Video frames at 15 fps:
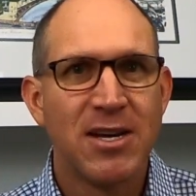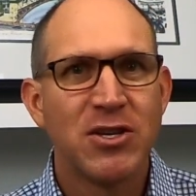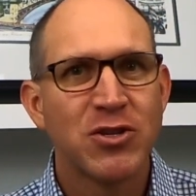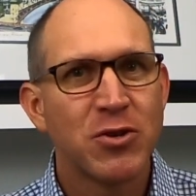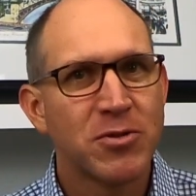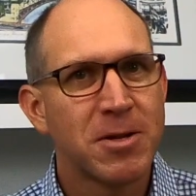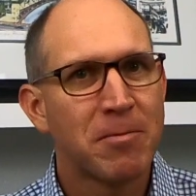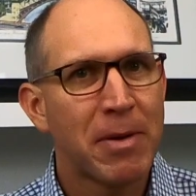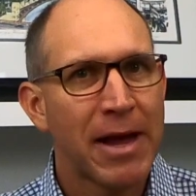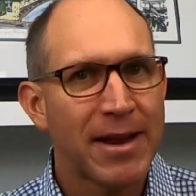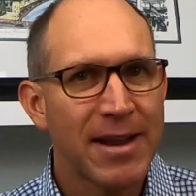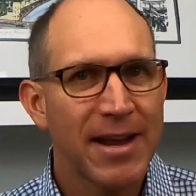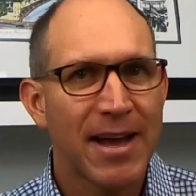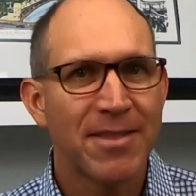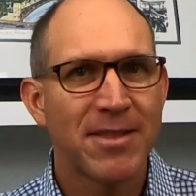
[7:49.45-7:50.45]
So
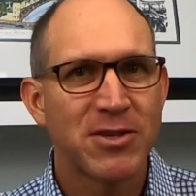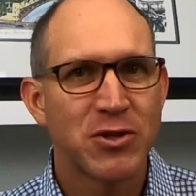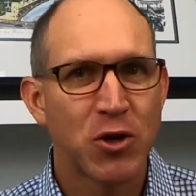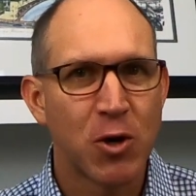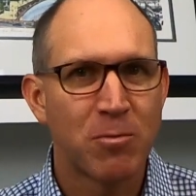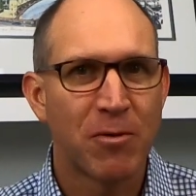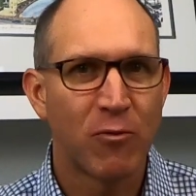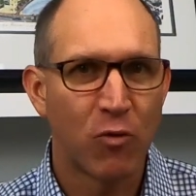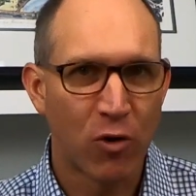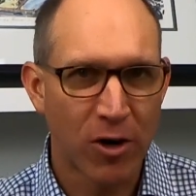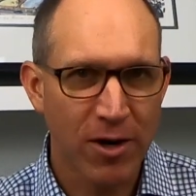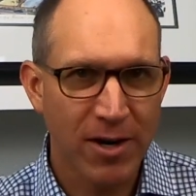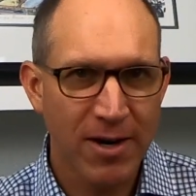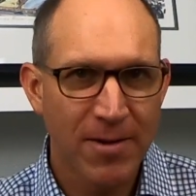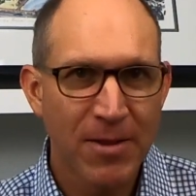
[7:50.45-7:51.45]
depending on the scope of
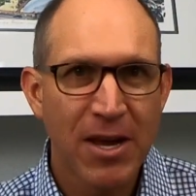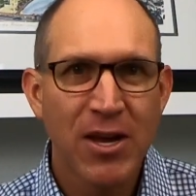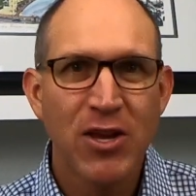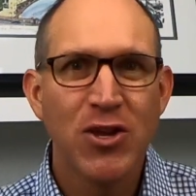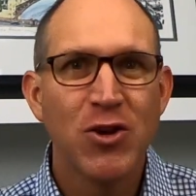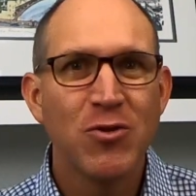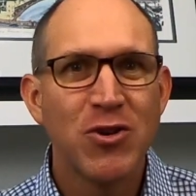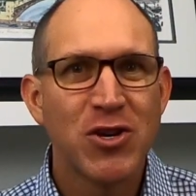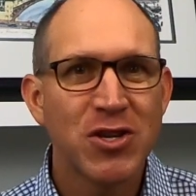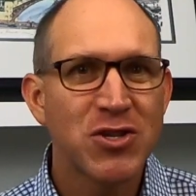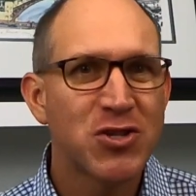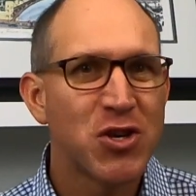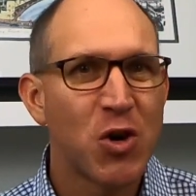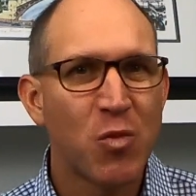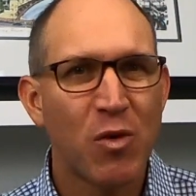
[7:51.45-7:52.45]
work, you
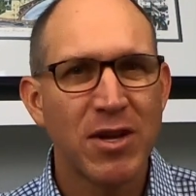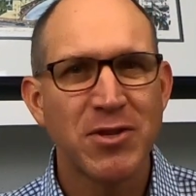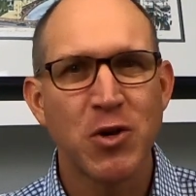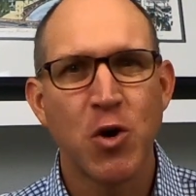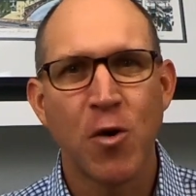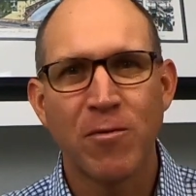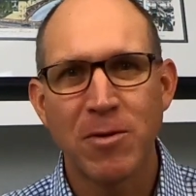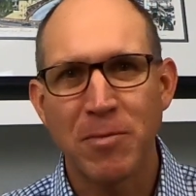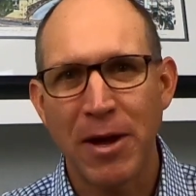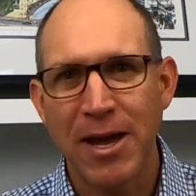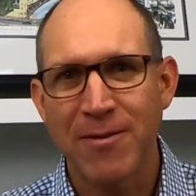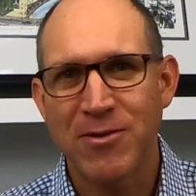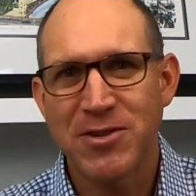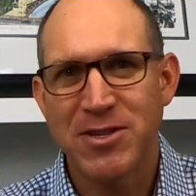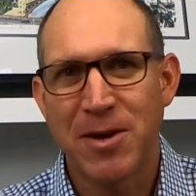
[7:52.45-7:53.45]
just don't want to
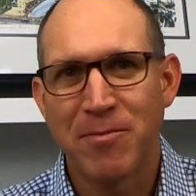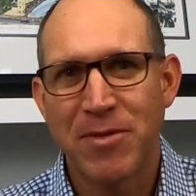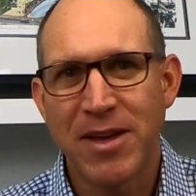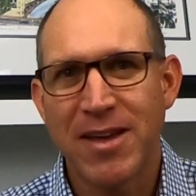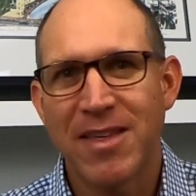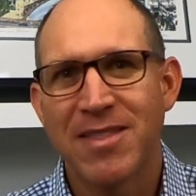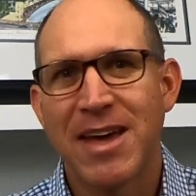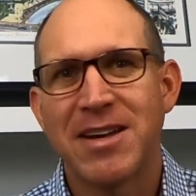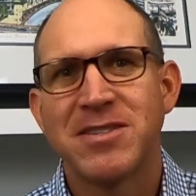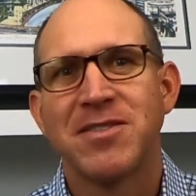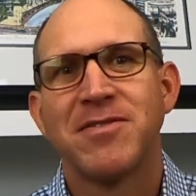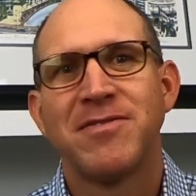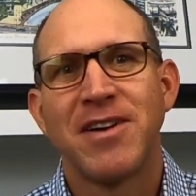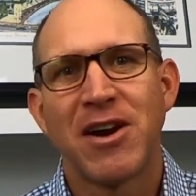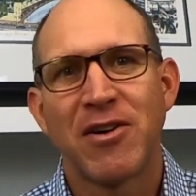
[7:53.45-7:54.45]
overpay for something that is
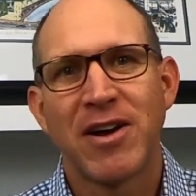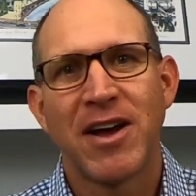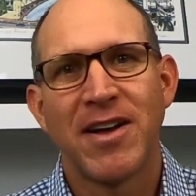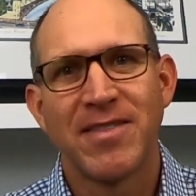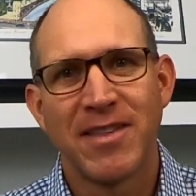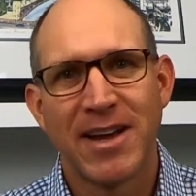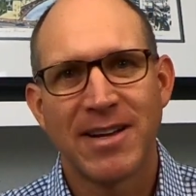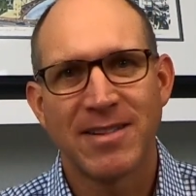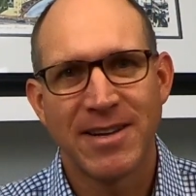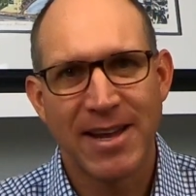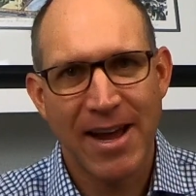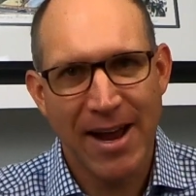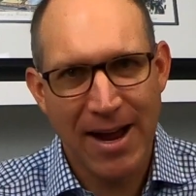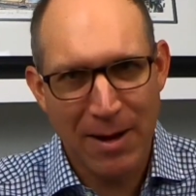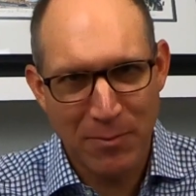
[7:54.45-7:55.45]
very unlikely
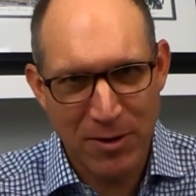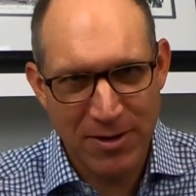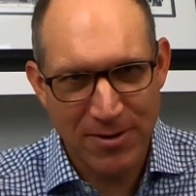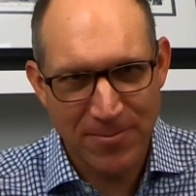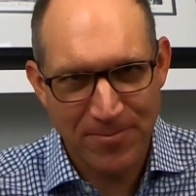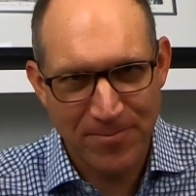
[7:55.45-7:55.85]
to happen.